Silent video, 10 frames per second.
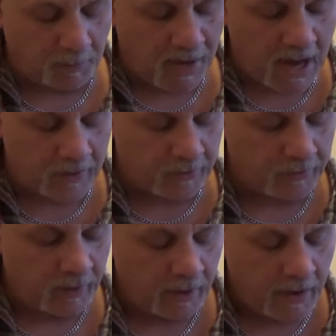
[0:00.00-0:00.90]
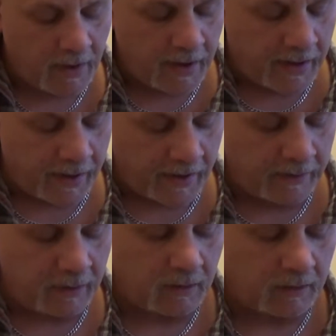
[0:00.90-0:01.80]
pattern
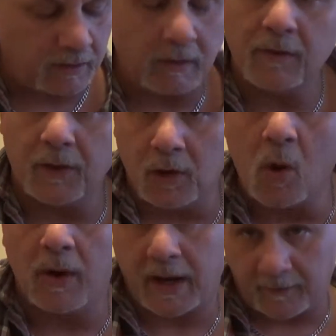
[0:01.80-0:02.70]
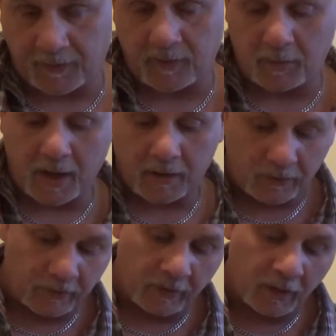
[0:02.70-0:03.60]
and the lower half of the
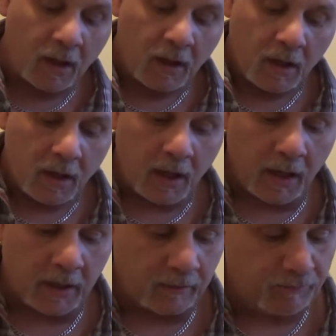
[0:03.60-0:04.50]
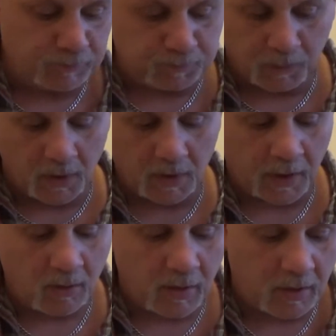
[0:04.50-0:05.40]
pattern, and
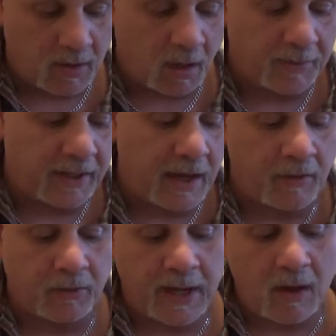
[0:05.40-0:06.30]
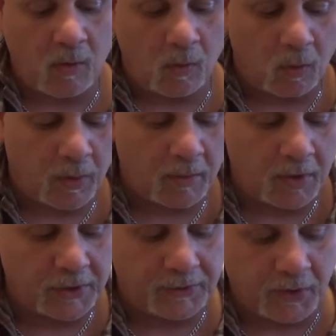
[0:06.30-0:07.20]
it'll come together. Now, what I'm
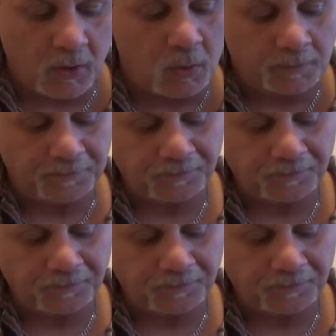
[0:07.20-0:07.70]
going to do